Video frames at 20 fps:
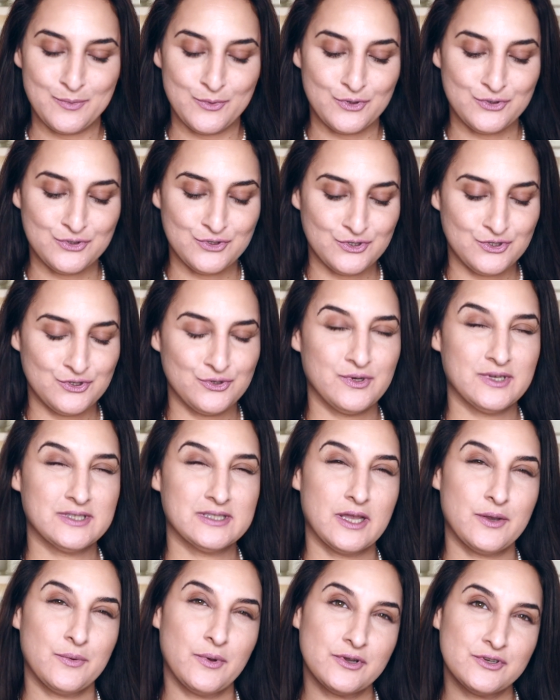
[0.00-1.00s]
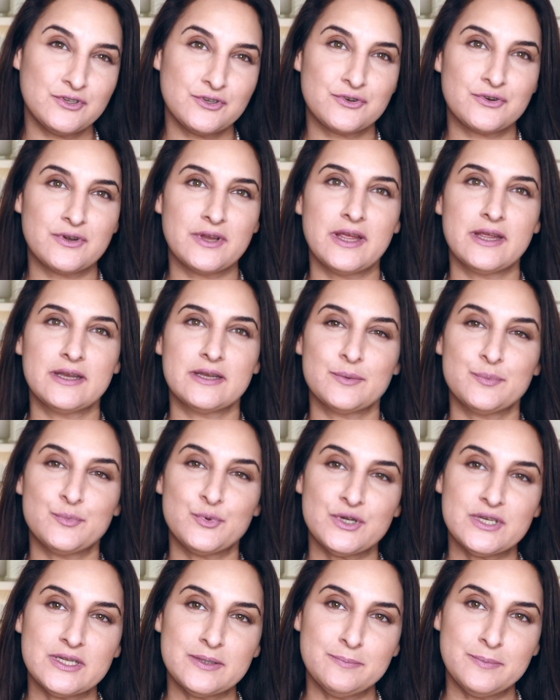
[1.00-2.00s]
going to do is I want to create a
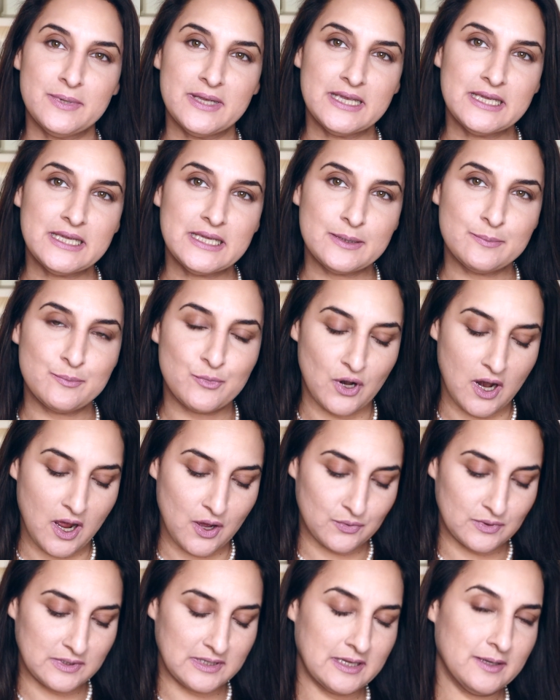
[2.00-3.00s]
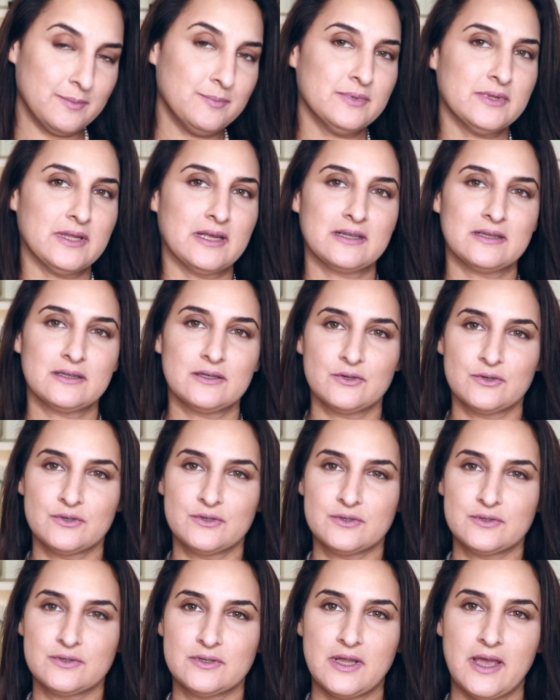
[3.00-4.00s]
pretty pinky brown lip that'll
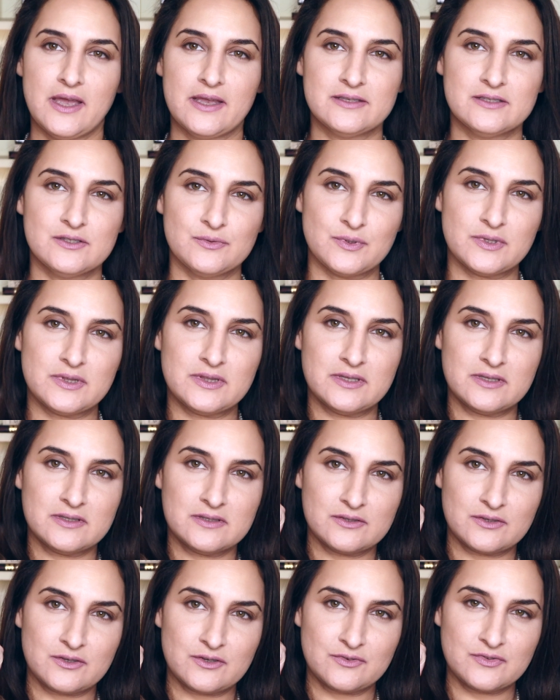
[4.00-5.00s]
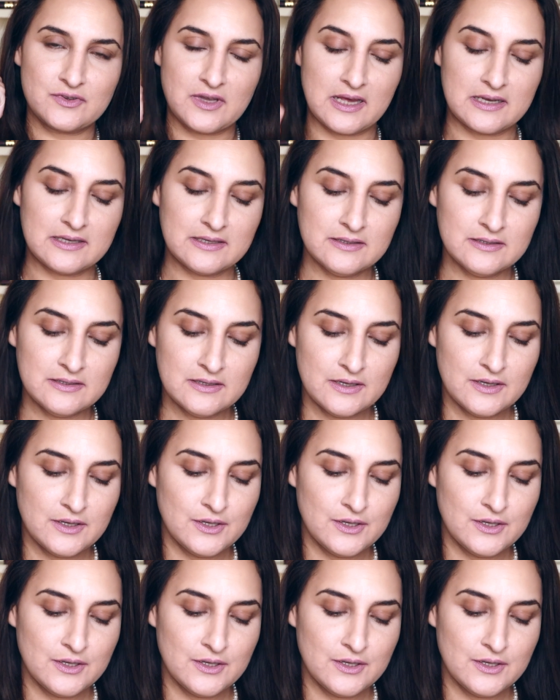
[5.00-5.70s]
look nice with this sort of color.